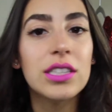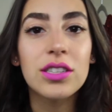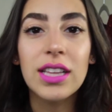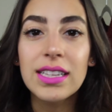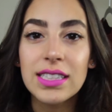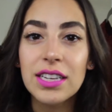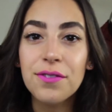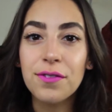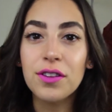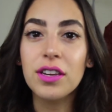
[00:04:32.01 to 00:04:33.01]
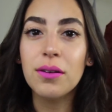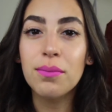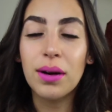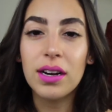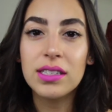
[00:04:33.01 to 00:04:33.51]
So that's it for the
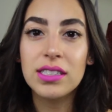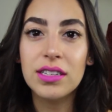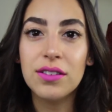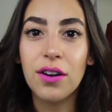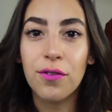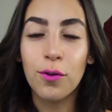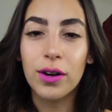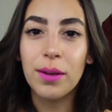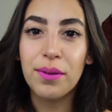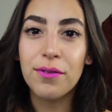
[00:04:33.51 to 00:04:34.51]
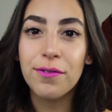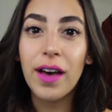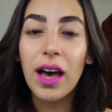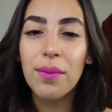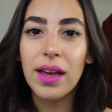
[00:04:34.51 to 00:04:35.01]
unboxing for Nip and
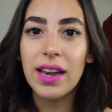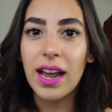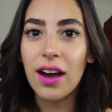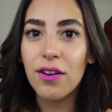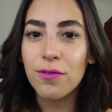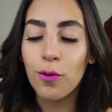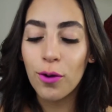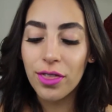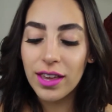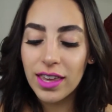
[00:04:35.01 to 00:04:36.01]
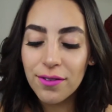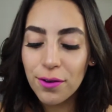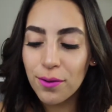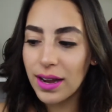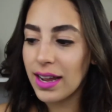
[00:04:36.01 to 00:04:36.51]
Fab, and now for the
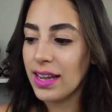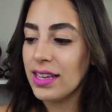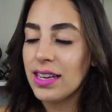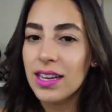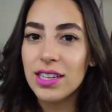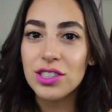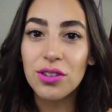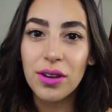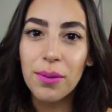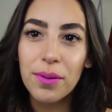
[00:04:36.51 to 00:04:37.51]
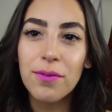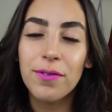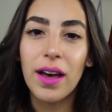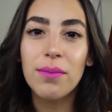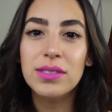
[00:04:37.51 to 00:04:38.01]
giveaway. So Nip and
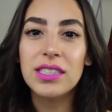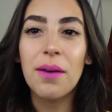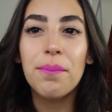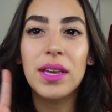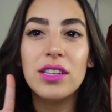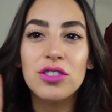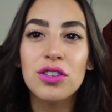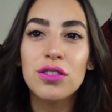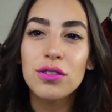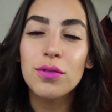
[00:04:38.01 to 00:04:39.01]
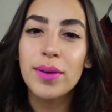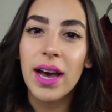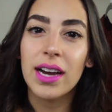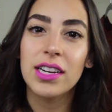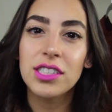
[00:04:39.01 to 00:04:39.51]
Fab sent me two
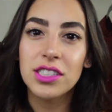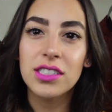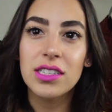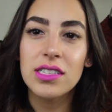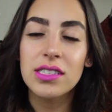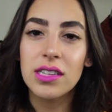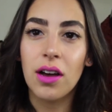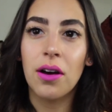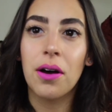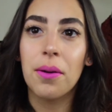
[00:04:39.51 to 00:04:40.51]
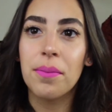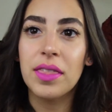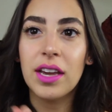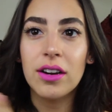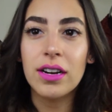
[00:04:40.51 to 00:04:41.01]
packages.
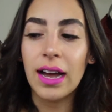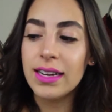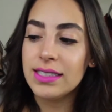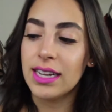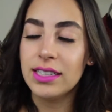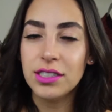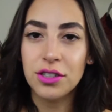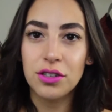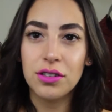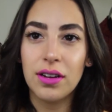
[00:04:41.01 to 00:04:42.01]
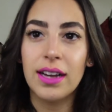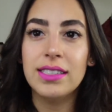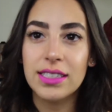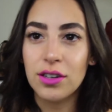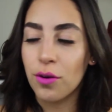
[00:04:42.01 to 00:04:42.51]
They are identical. I
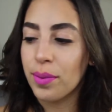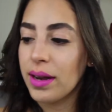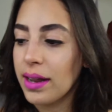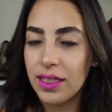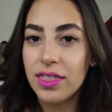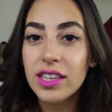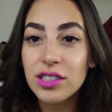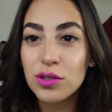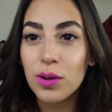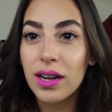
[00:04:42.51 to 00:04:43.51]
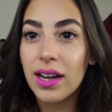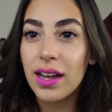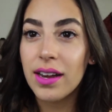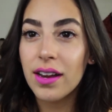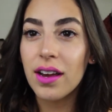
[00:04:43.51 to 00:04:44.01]
did open it. This
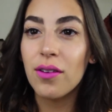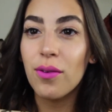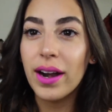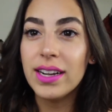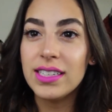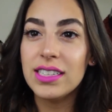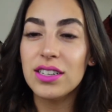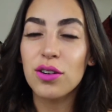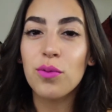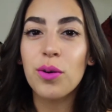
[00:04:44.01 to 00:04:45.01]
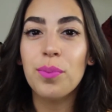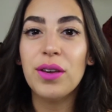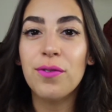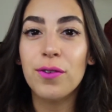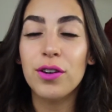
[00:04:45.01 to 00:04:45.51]
one right here will be
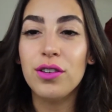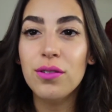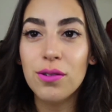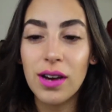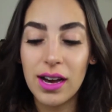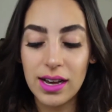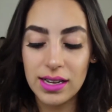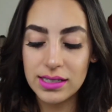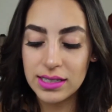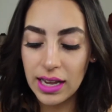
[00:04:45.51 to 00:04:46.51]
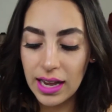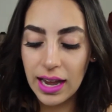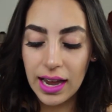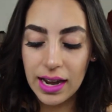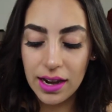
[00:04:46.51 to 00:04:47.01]
for you guys.
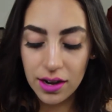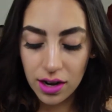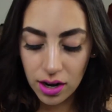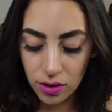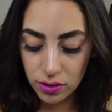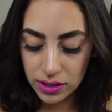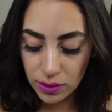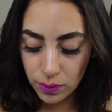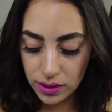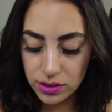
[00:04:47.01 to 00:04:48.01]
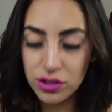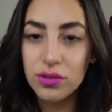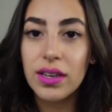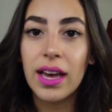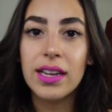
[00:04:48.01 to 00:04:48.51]
And not only will
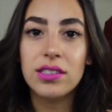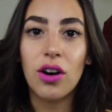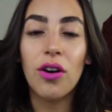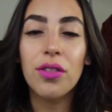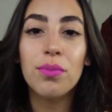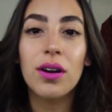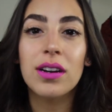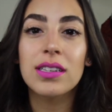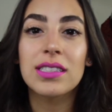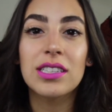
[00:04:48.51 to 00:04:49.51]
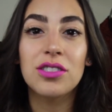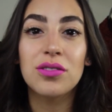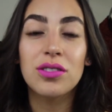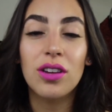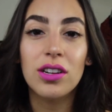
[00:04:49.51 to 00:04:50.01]
you get all the products that you
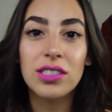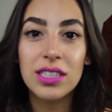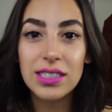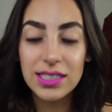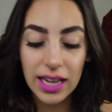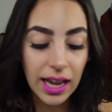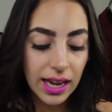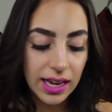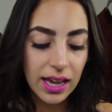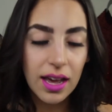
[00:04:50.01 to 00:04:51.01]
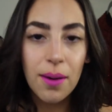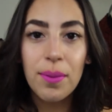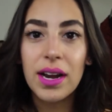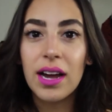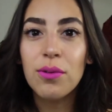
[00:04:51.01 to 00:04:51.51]
saw today,
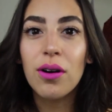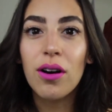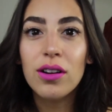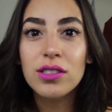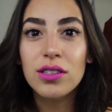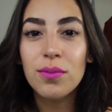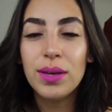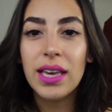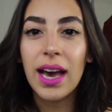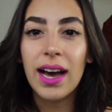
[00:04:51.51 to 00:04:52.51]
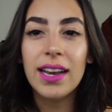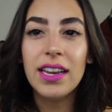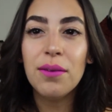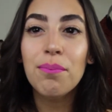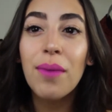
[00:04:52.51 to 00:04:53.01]
but I will also be
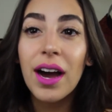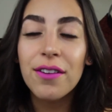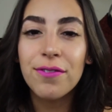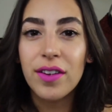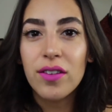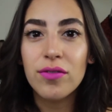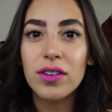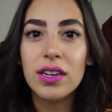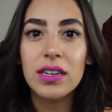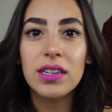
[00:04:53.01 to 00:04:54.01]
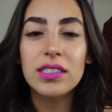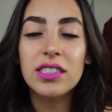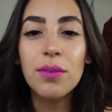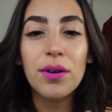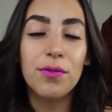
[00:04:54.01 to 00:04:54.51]
adding my favorite,
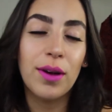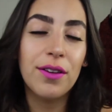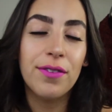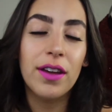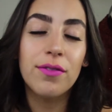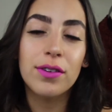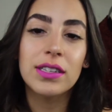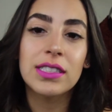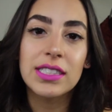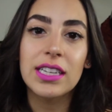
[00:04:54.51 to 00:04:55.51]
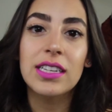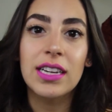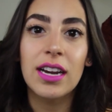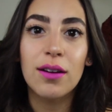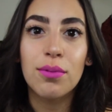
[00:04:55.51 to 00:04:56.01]
some of my favorite
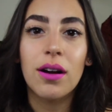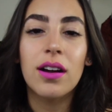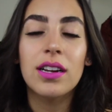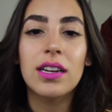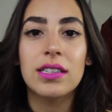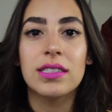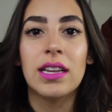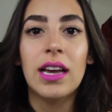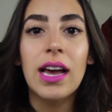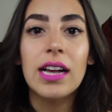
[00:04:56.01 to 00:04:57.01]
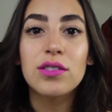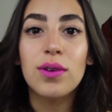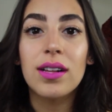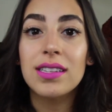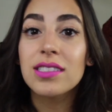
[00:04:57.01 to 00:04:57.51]
skincare products, as
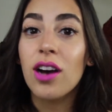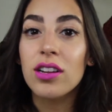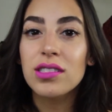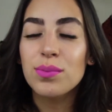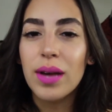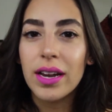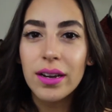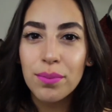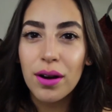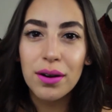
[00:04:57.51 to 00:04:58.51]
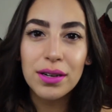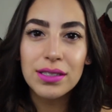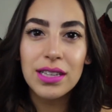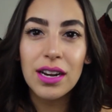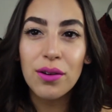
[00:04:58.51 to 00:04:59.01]
well as cosmetic products
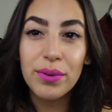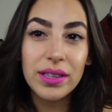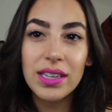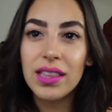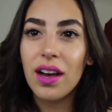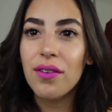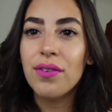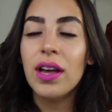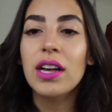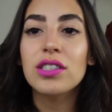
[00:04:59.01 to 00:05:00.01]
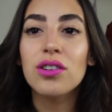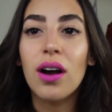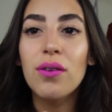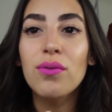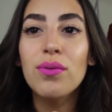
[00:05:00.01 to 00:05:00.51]
that I really love. So
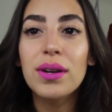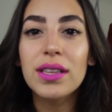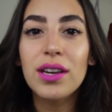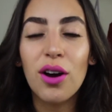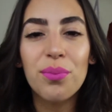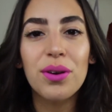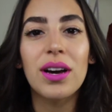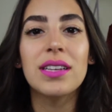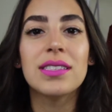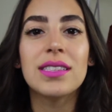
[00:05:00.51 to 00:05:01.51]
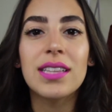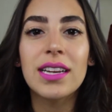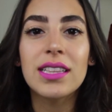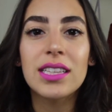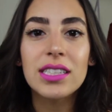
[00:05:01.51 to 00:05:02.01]
I really hope you guys
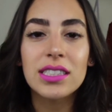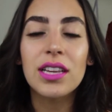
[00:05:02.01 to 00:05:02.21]
like this.